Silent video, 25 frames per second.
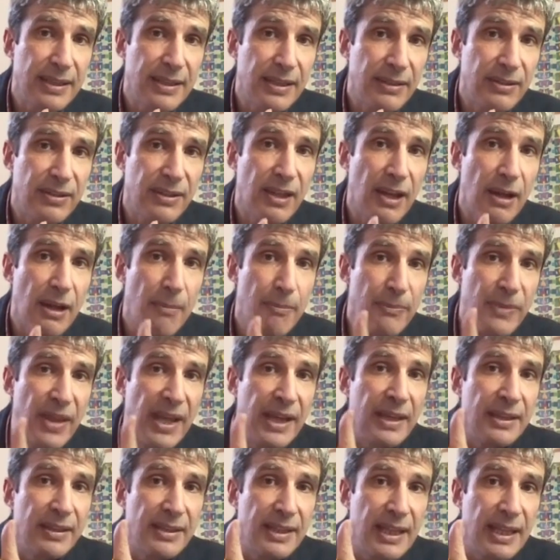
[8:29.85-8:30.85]
the thumb,
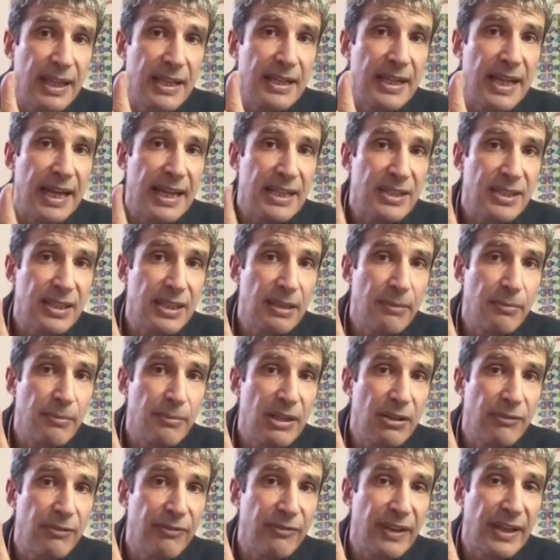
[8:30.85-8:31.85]
the index, and the
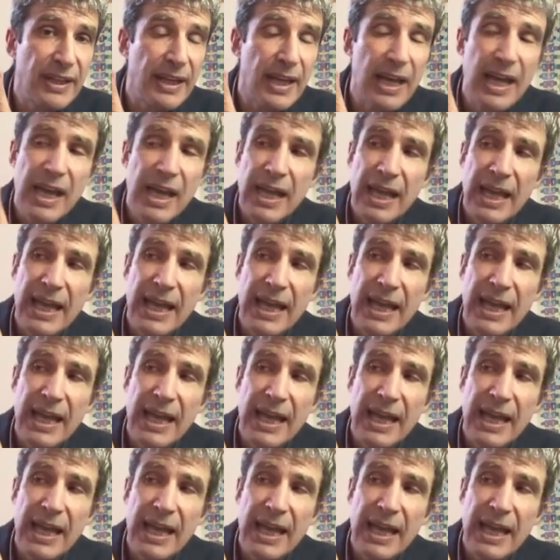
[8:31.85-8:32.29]
middle finger,